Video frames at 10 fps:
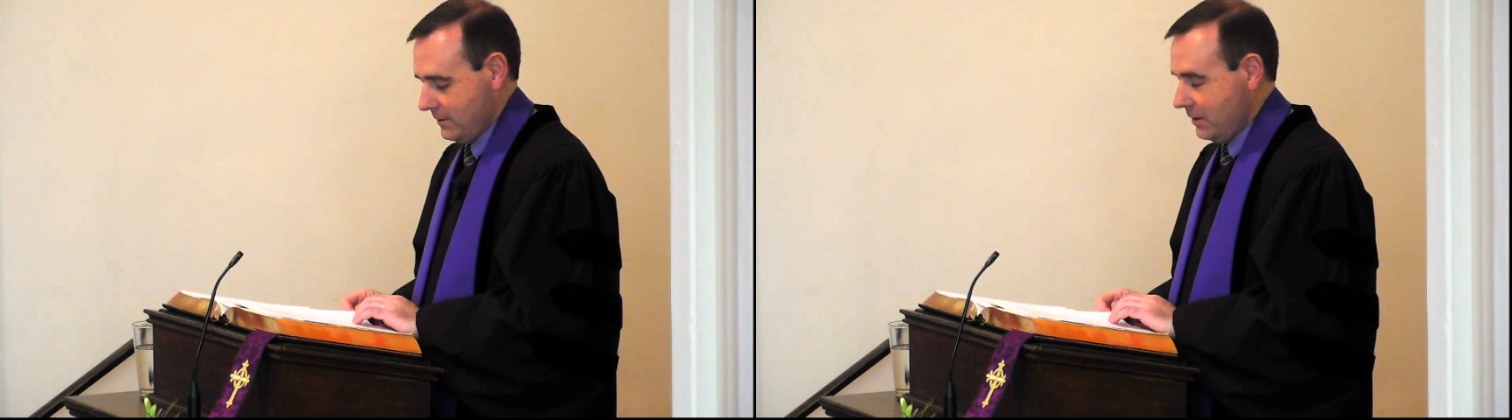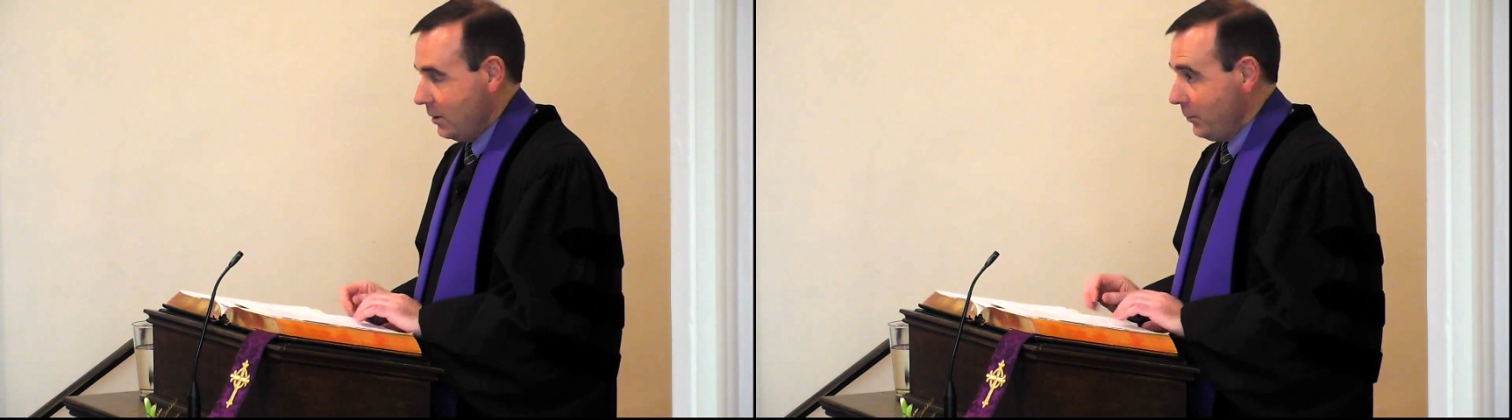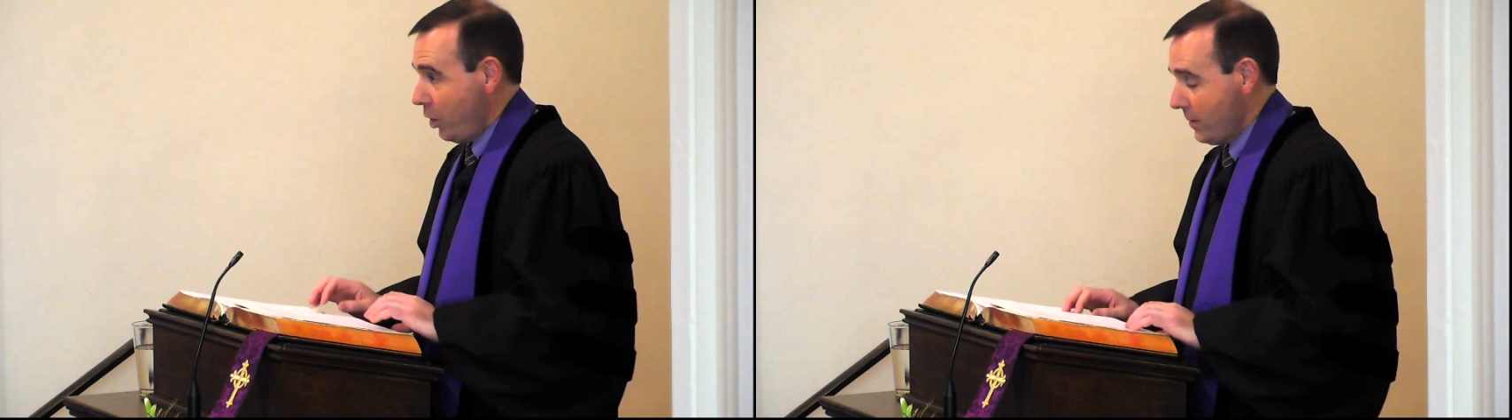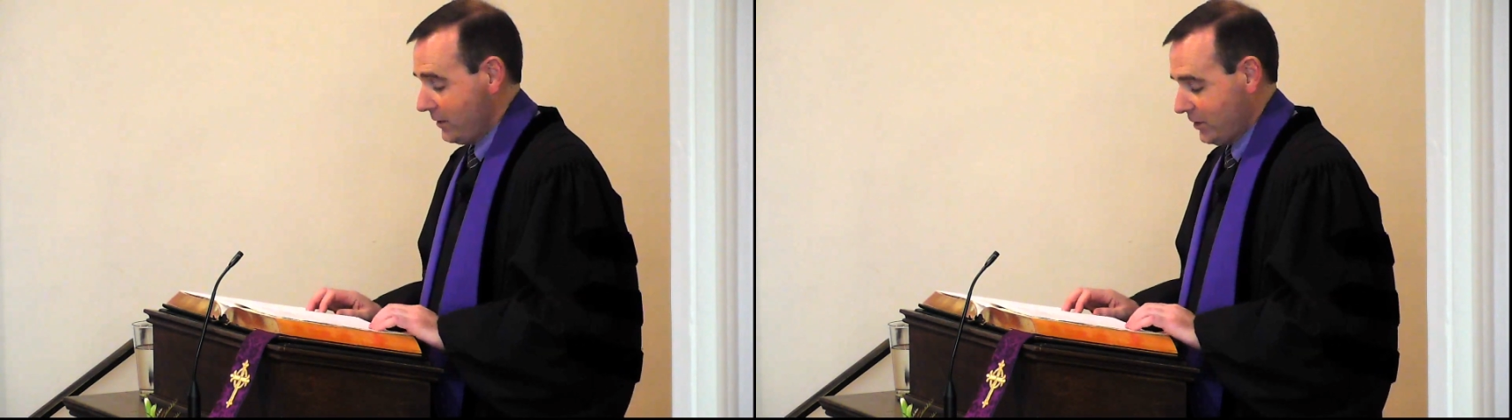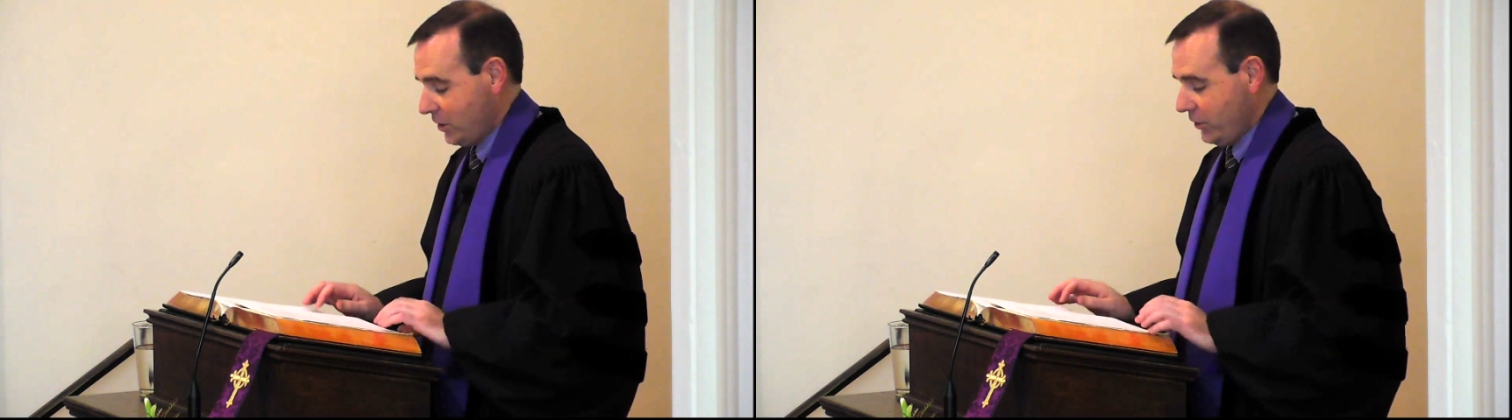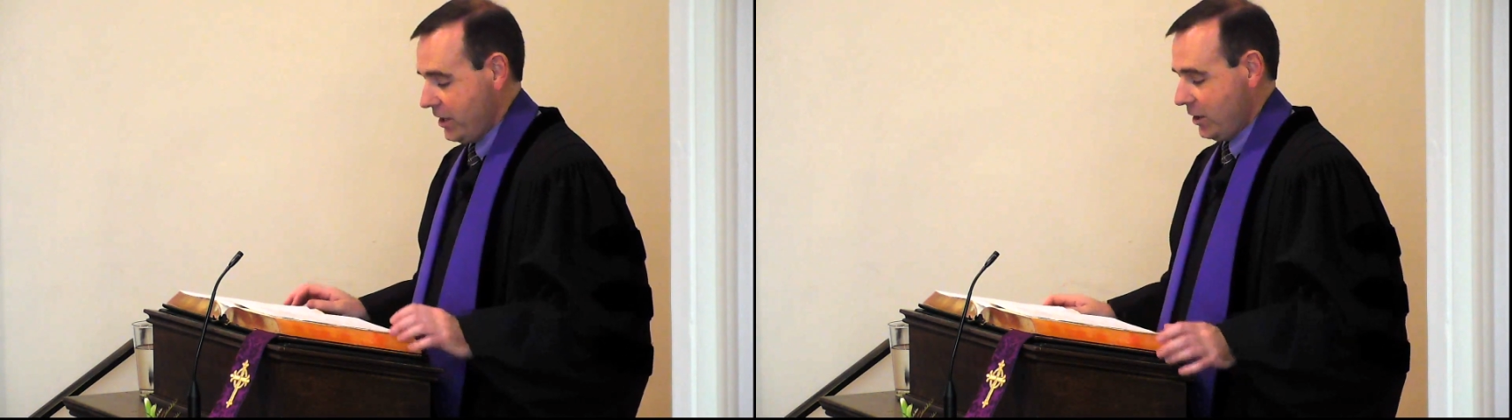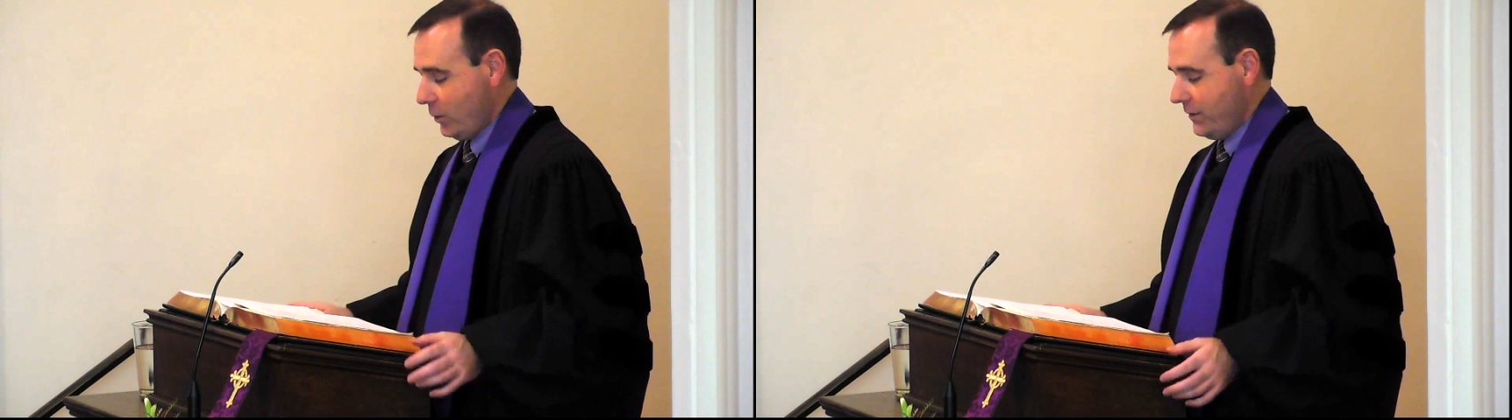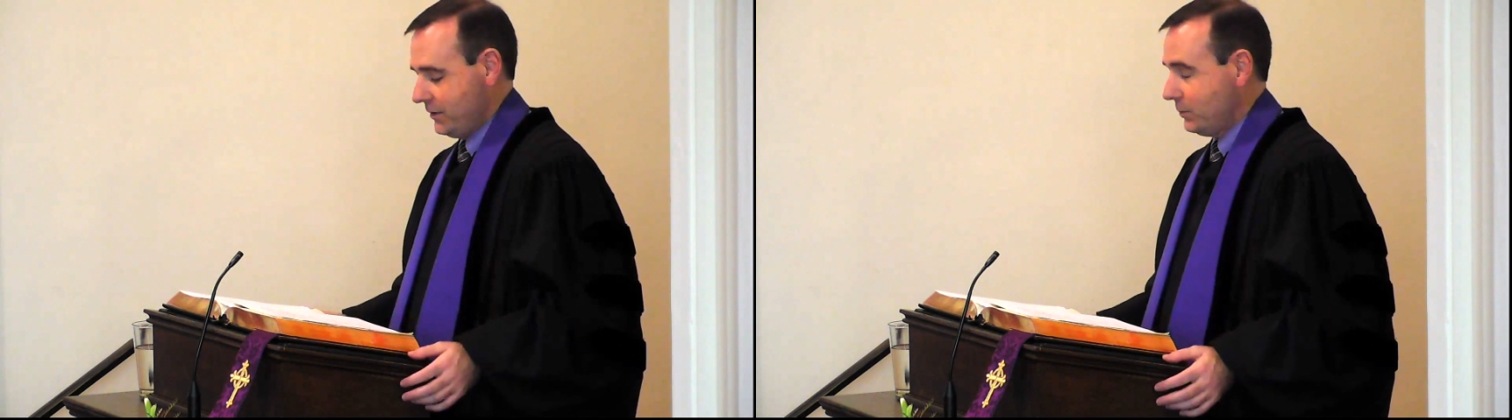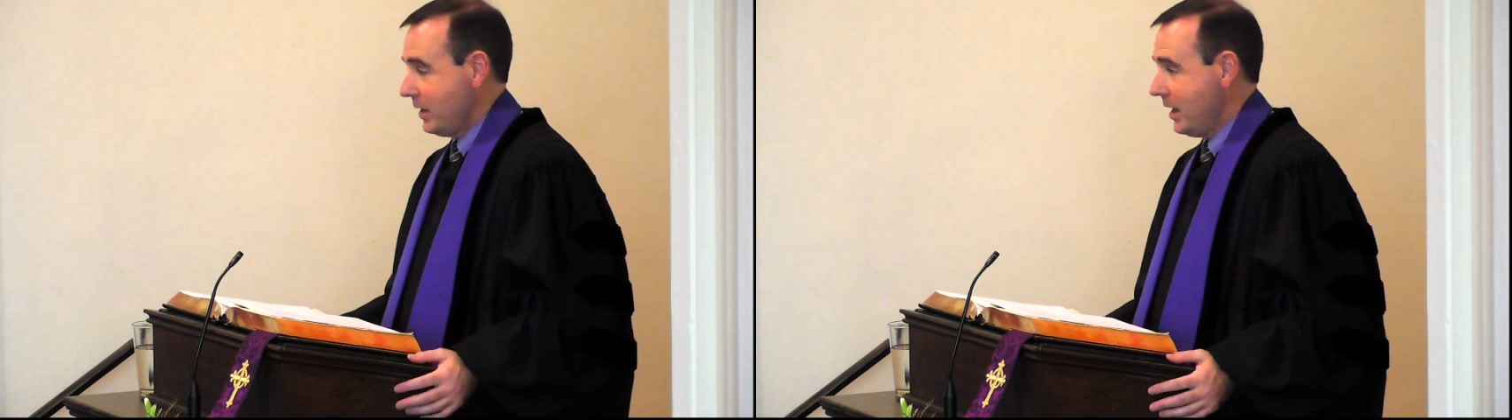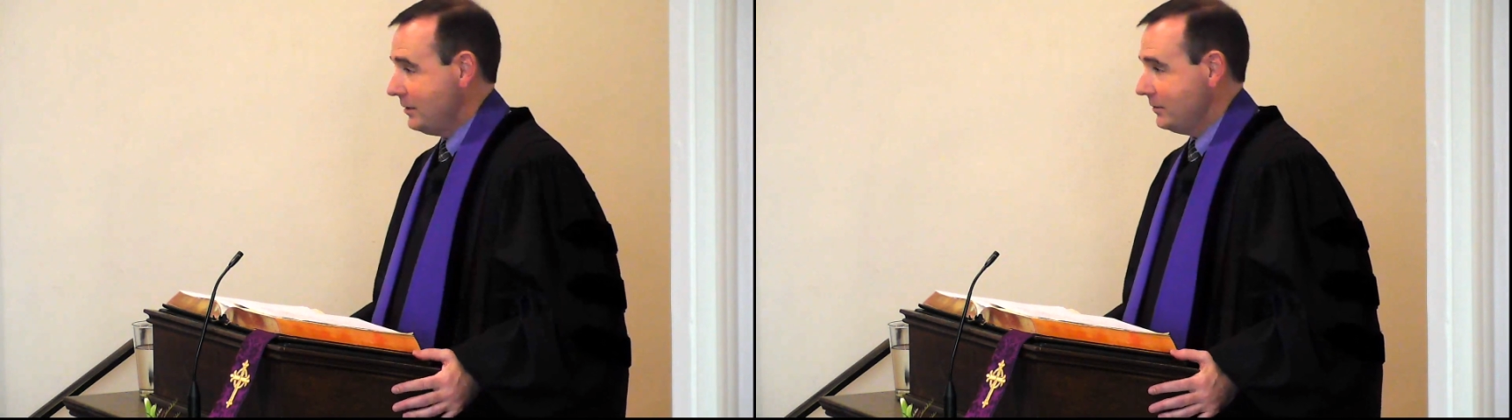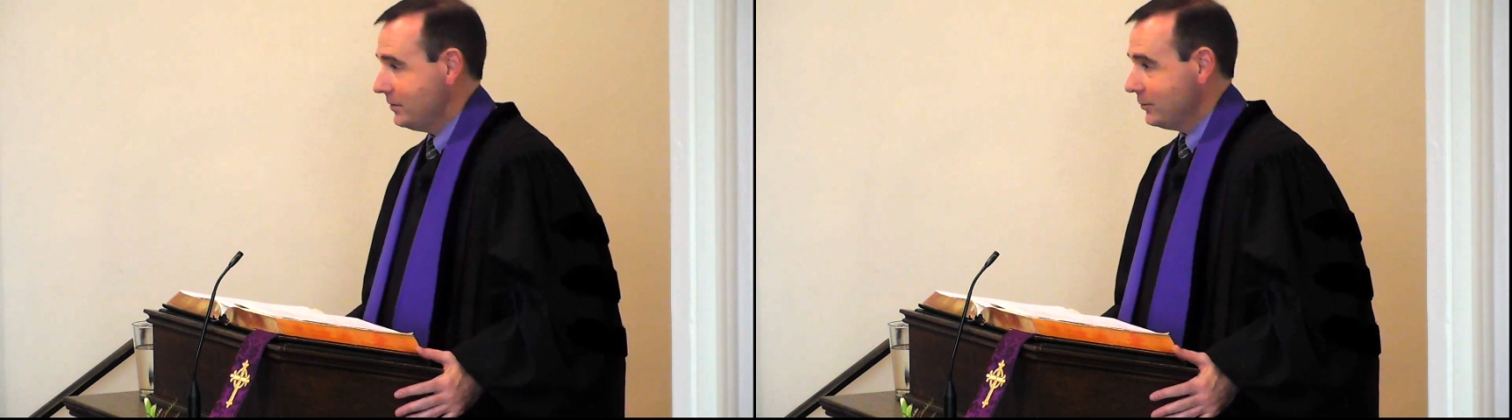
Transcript: Paul makes it clear what this means